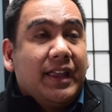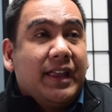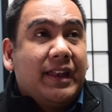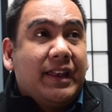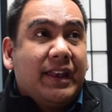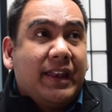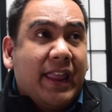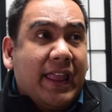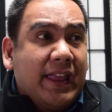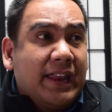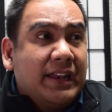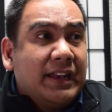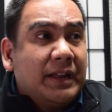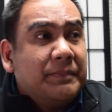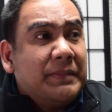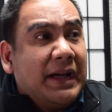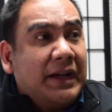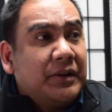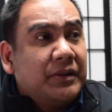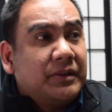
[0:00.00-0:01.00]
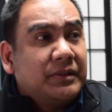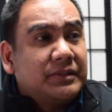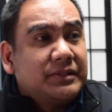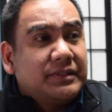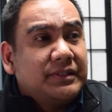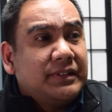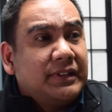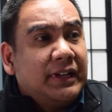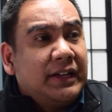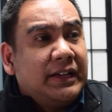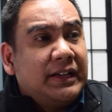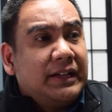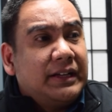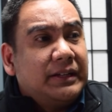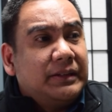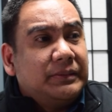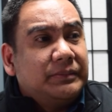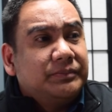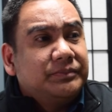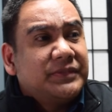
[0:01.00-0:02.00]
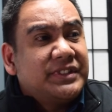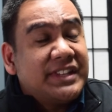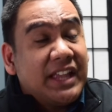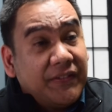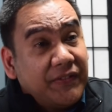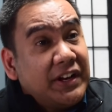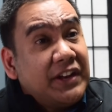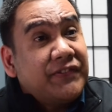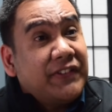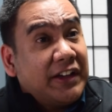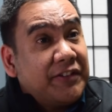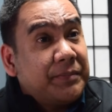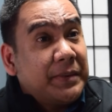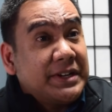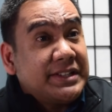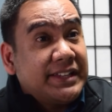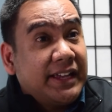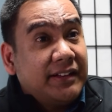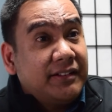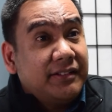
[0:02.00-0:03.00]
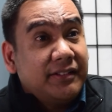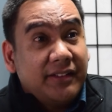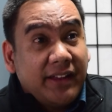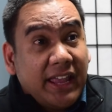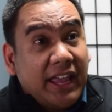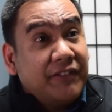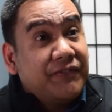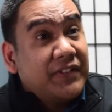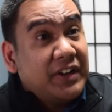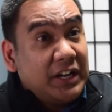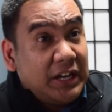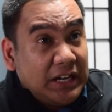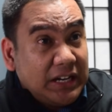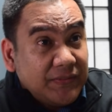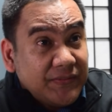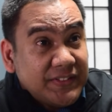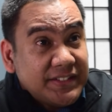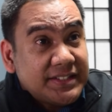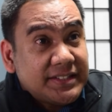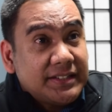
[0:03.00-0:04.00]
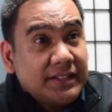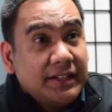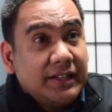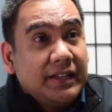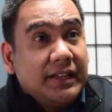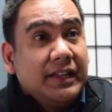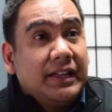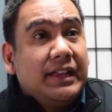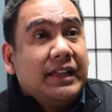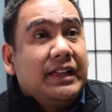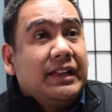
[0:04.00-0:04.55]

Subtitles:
And then about 75% have coughs. Mm-hmm.